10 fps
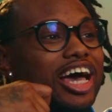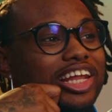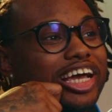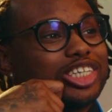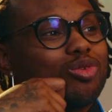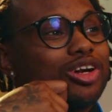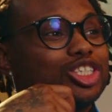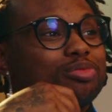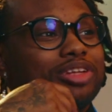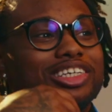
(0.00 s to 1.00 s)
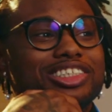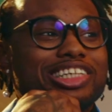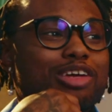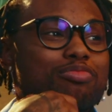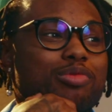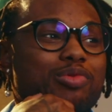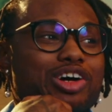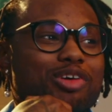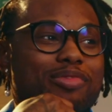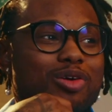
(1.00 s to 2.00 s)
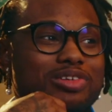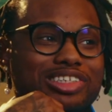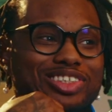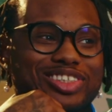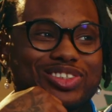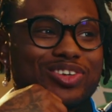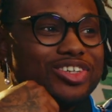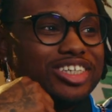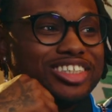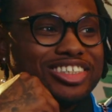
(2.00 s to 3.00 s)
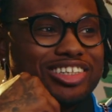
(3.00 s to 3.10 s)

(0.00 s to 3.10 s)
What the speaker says: LA is one of those places like people come out with these stories